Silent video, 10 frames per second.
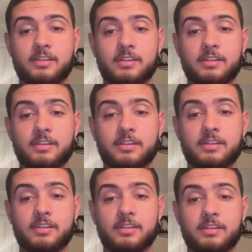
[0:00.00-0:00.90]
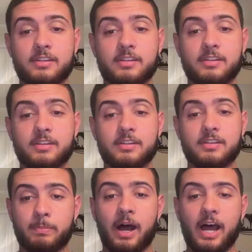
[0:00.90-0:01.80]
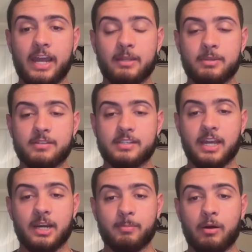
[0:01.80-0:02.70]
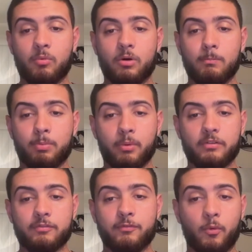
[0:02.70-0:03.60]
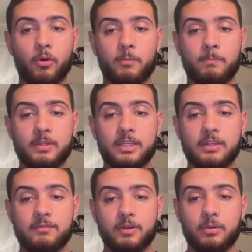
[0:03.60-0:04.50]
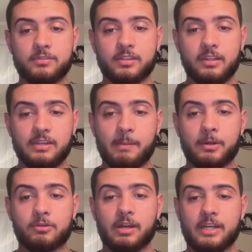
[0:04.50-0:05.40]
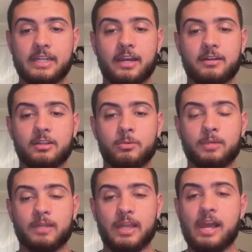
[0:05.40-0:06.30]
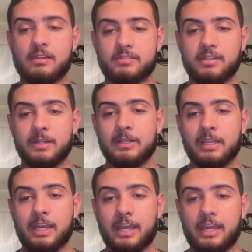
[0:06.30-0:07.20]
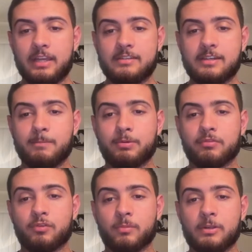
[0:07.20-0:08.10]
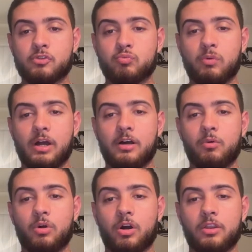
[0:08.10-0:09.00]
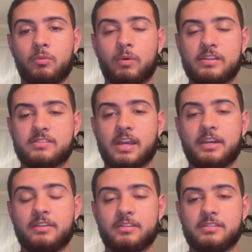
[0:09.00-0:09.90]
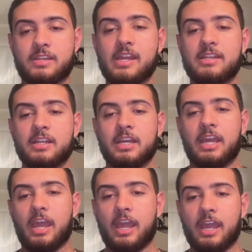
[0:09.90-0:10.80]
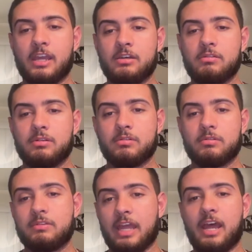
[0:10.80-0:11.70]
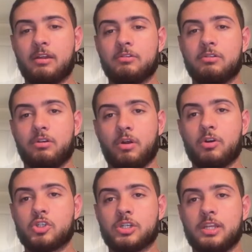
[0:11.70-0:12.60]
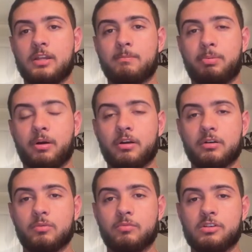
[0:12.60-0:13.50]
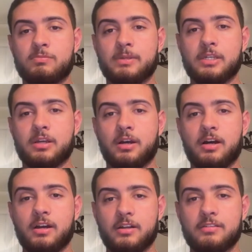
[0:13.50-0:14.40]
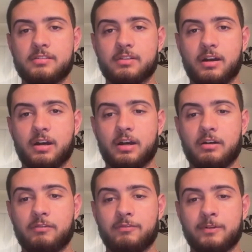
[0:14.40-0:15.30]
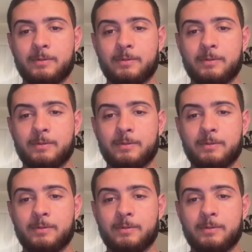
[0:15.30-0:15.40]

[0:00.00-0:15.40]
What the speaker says: was able to kind of coast by because he got about 1.4 million votes, and the Democrat got a little bit less and didn't perform as well on the west side of the state. And that largely in part was because of